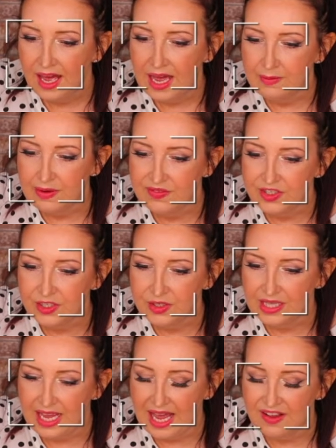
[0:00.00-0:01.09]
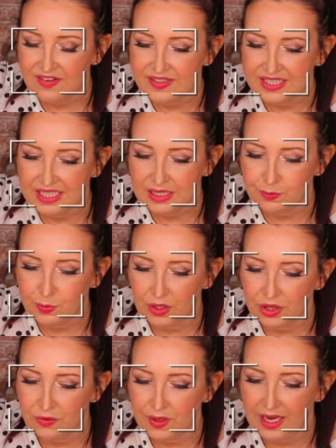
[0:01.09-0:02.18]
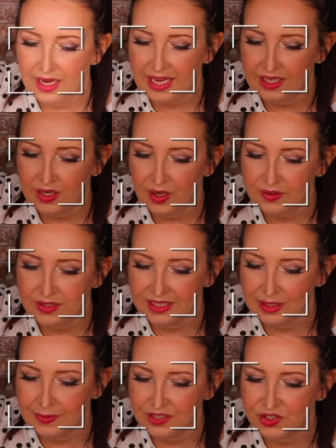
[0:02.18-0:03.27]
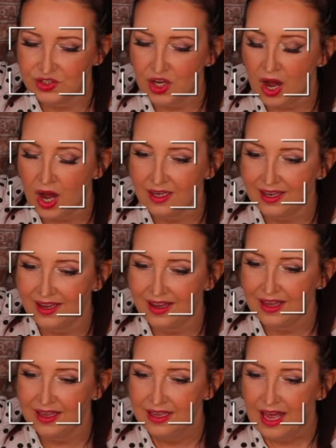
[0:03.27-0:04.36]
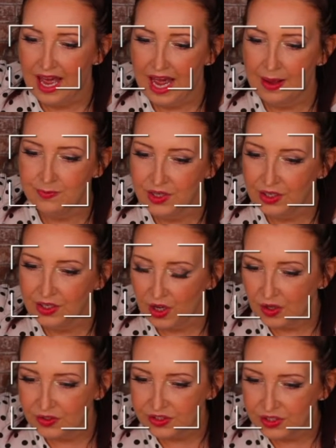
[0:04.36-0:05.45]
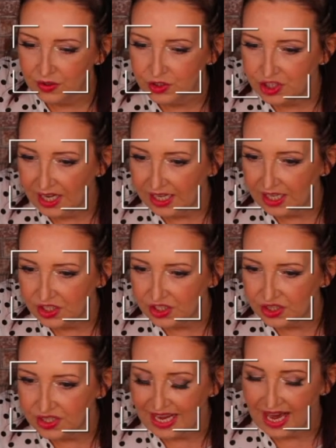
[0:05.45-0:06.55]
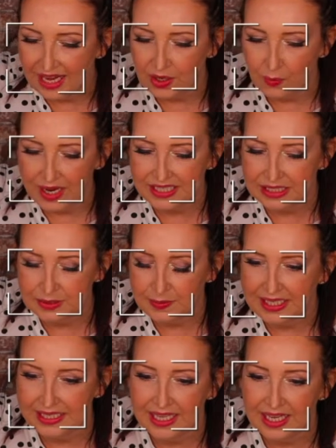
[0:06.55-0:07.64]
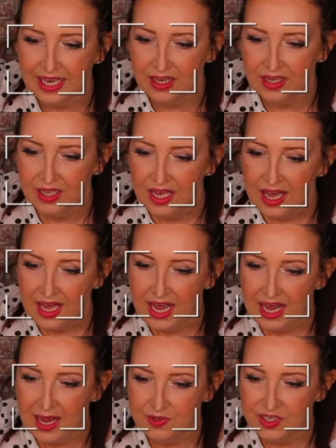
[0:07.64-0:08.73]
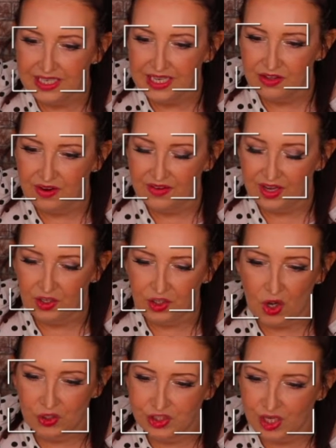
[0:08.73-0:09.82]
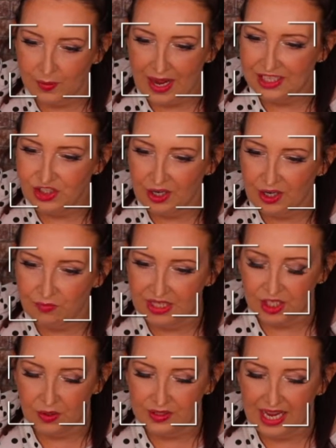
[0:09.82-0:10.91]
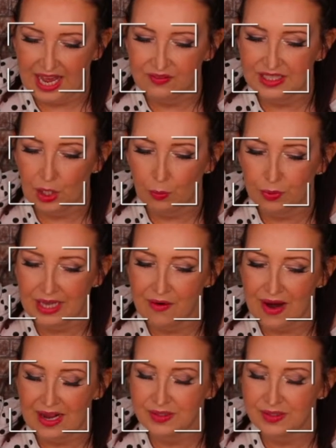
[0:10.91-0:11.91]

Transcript: uh, if you do the f6.3 it goes a little bit darker. Um, you can also change the ISO speed here. Um, you can either have it on auto, I generally don't. I have a little play